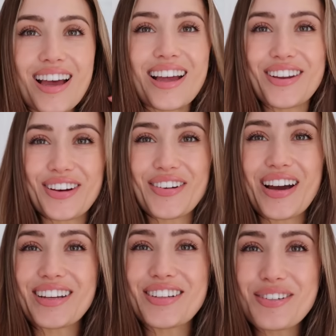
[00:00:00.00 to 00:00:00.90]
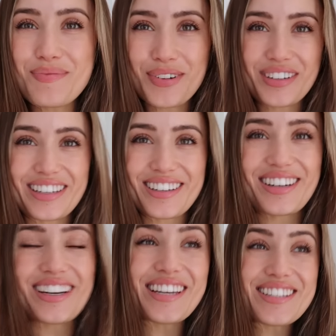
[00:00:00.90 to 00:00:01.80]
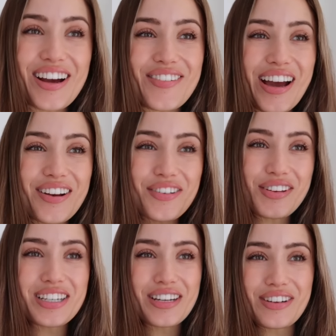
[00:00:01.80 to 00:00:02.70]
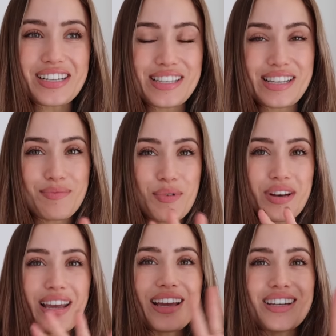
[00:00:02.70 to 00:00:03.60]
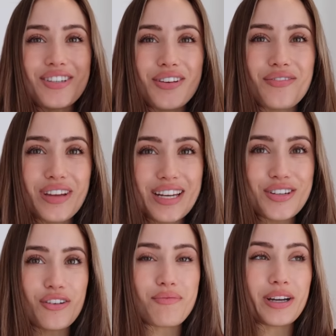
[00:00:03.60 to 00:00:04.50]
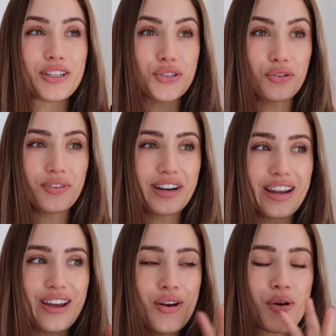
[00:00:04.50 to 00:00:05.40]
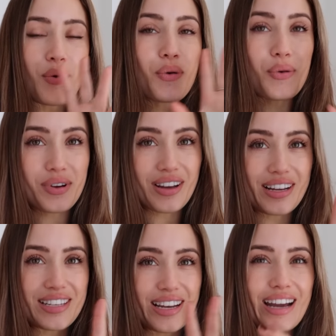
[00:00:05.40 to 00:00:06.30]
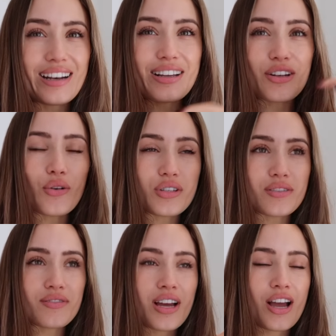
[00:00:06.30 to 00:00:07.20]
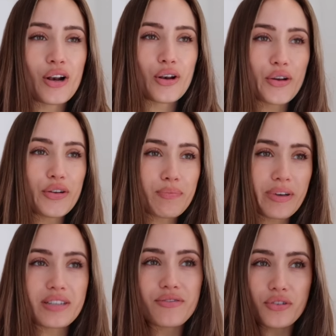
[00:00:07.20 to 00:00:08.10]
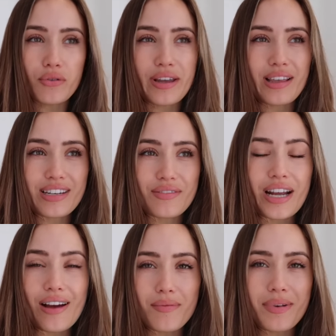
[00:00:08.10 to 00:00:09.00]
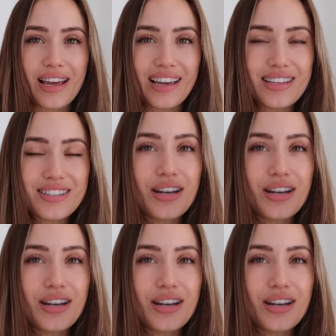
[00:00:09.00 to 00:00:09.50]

Hello and good morning, guys. I've had a few deliveries this morning to finish off my jewellery organising. I had like lots of loose bits of jewellery that didn't really have a place.